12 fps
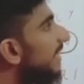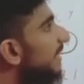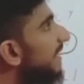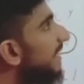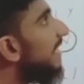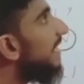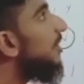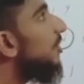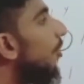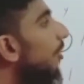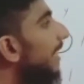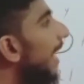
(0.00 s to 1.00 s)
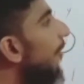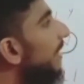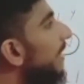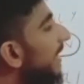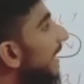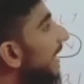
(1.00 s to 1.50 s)
basically not
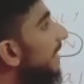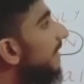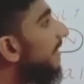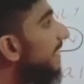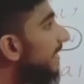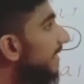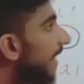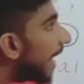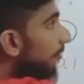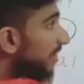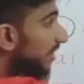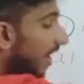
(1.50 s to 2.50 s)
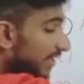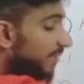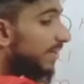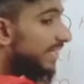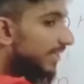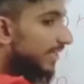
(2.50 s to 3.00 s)
noun. This noun, stars is
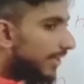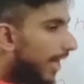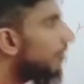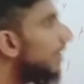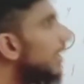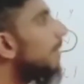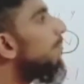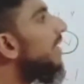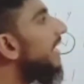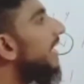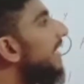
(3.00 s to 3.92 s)
basically noun. But